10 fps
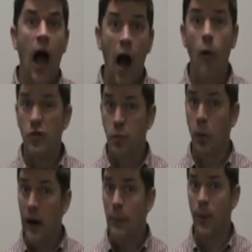I was
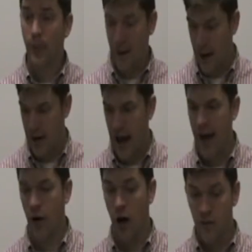pretty prepared. I
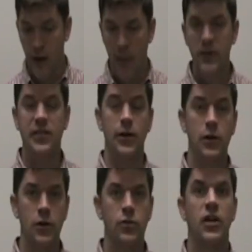had all of my
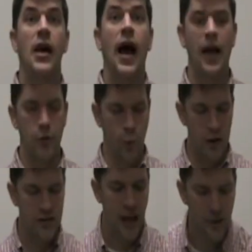materials. I had
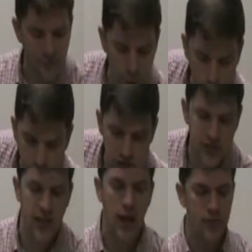worked out a few of the
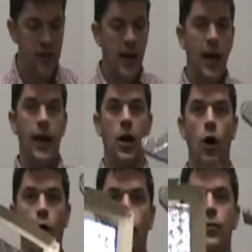steps at
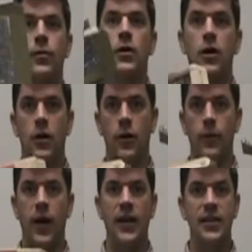home.
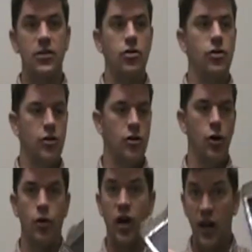I didn't,
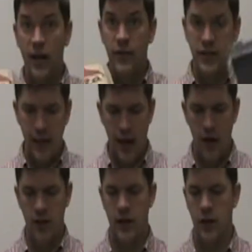cut everything
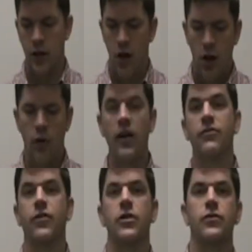out here right in
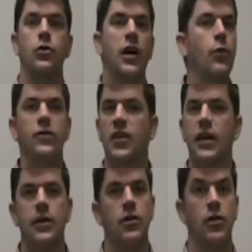front of you. That would have
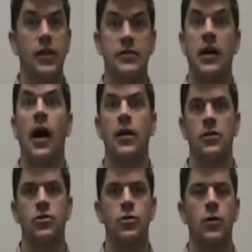taken
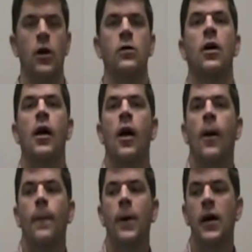entirely too long.
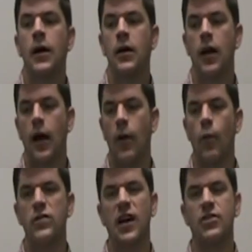But
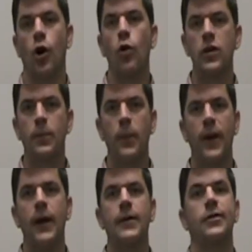was I totally
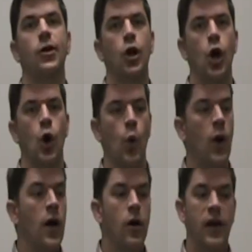prepared?
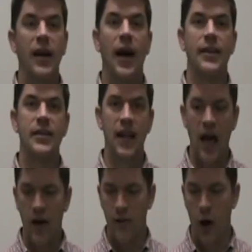No. Okay, I didn't
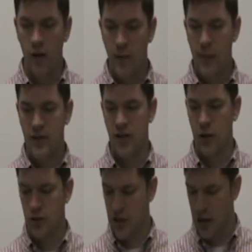have all of my
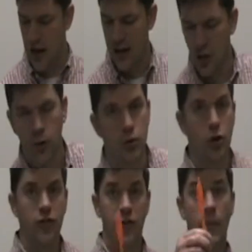materials here. I had to go
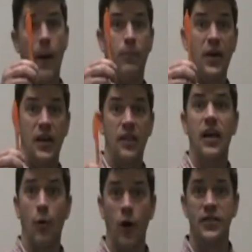look for my pen.
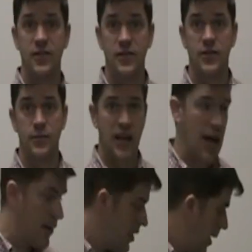That wasted some
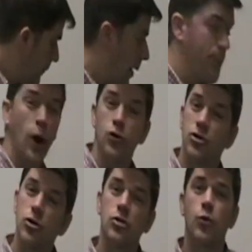time. My
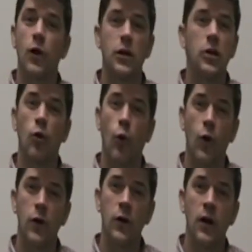posters weren't in
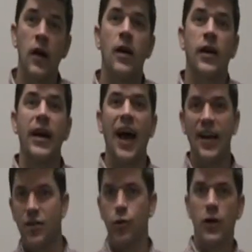order. Okay, I
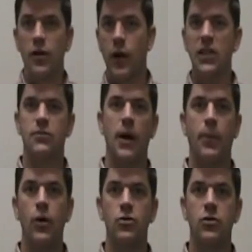had to rearrange my
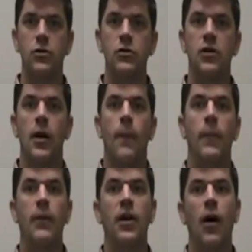posters.
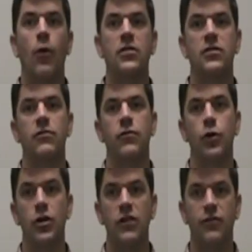Maybe I wasn't
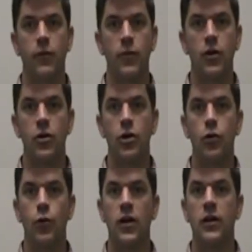really
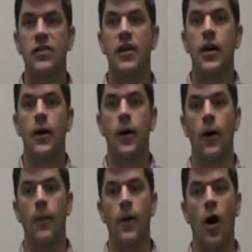familiar with
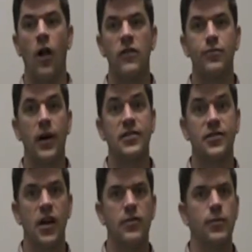all of my
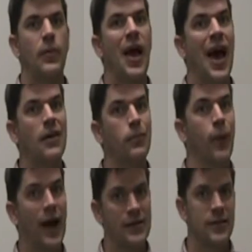steps. Maybe I hadn't
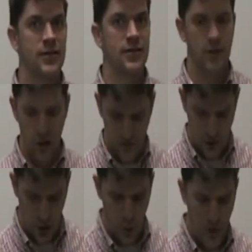practiced this enough
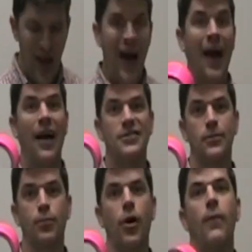at home. I had
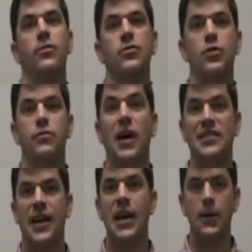some problems with
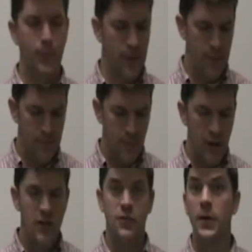my tape.
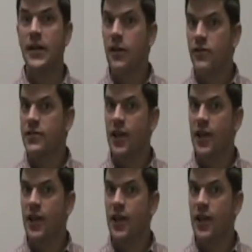Speaking of the